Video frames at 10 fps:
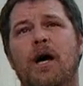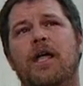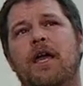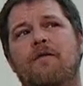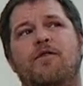
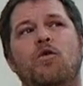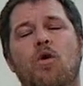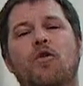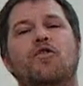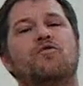But if
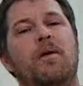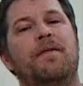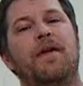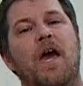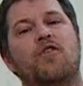you want to
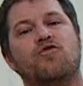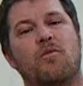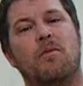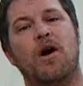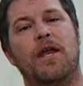spend the
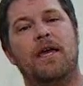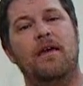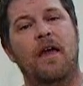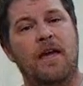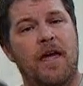extra
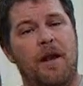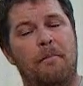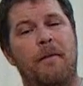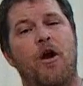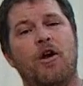money and get
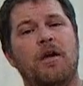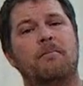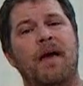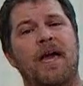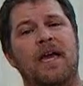an
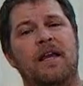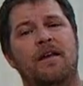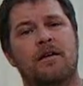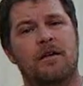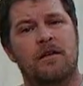
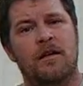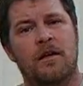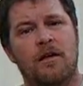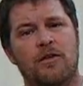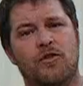American-made,
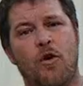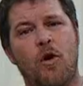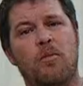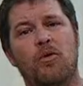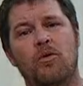
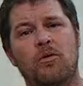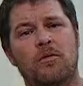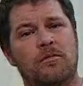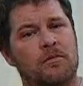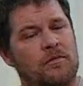durable,
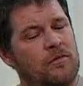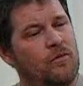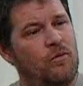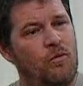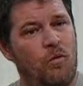
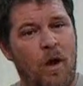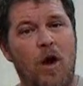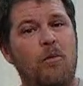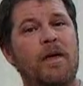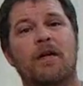
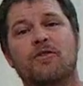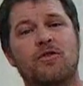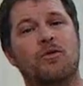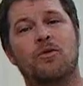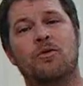well-bit
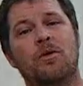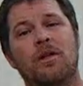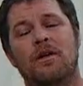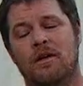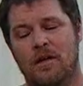tool,
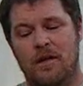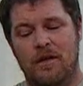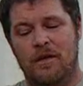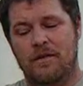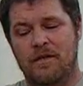
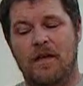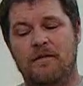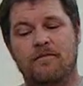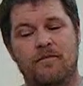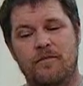
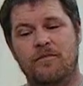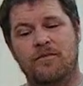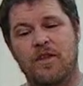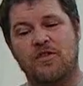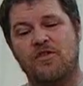then
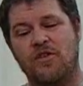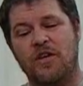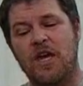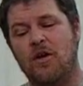this is the